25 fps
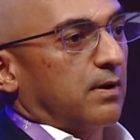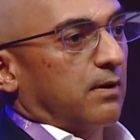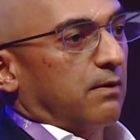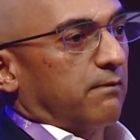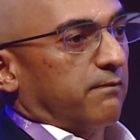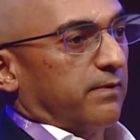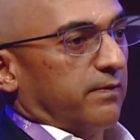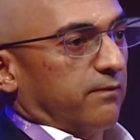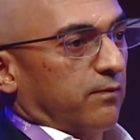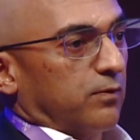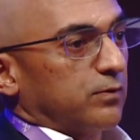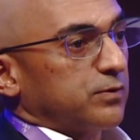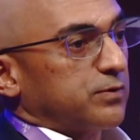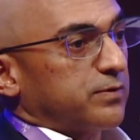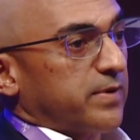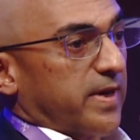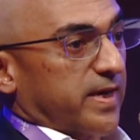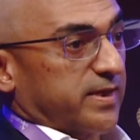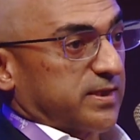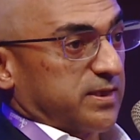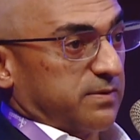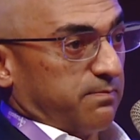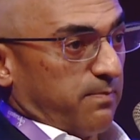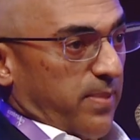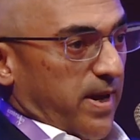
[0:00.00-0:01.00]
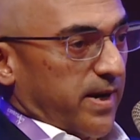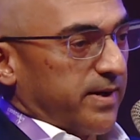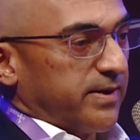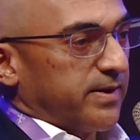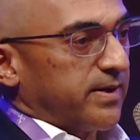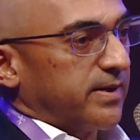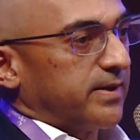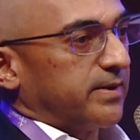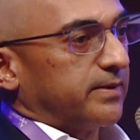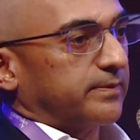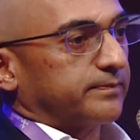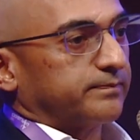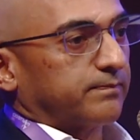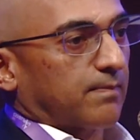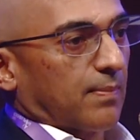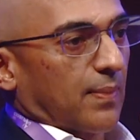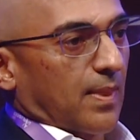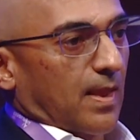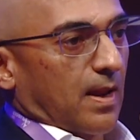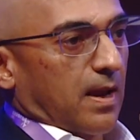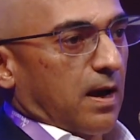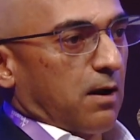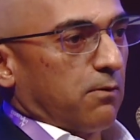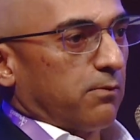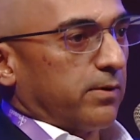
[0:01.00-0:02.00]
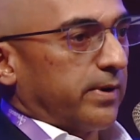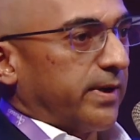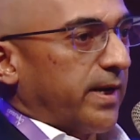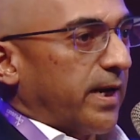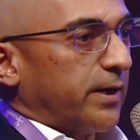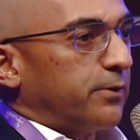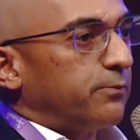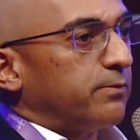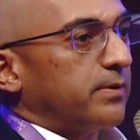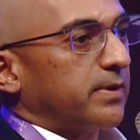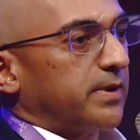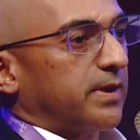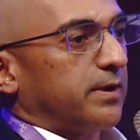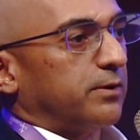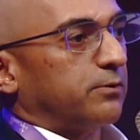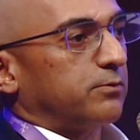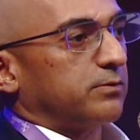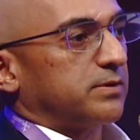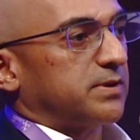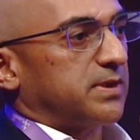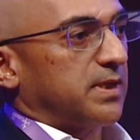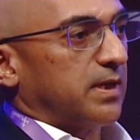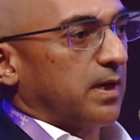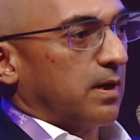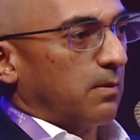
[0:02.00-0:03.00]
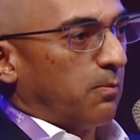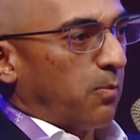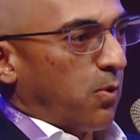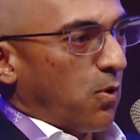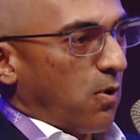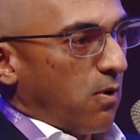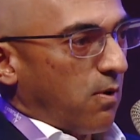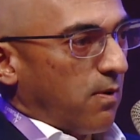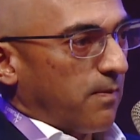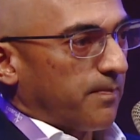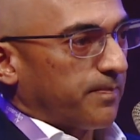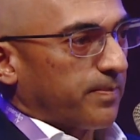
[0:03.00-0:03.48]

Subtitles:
We've also expanded our network into Singapore.